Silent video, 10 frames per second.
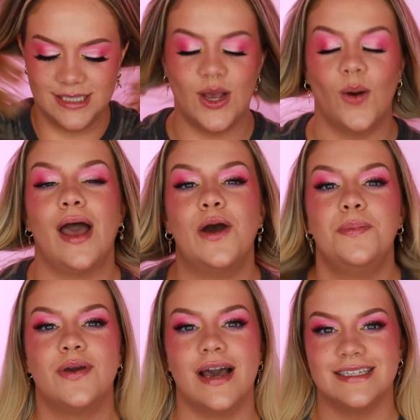So I hope
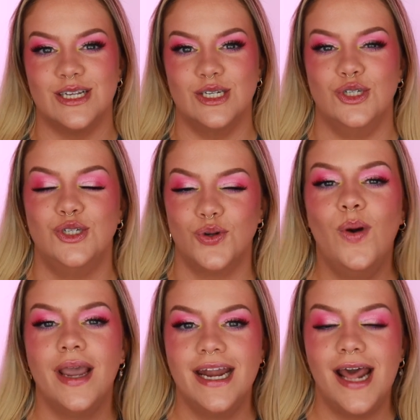you guys
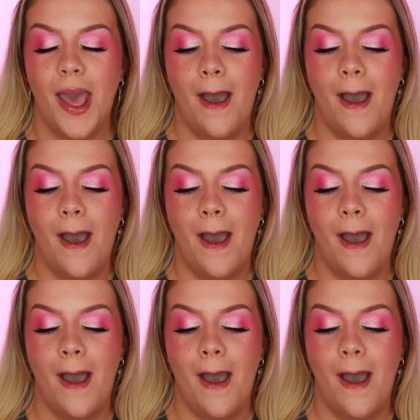enjoyed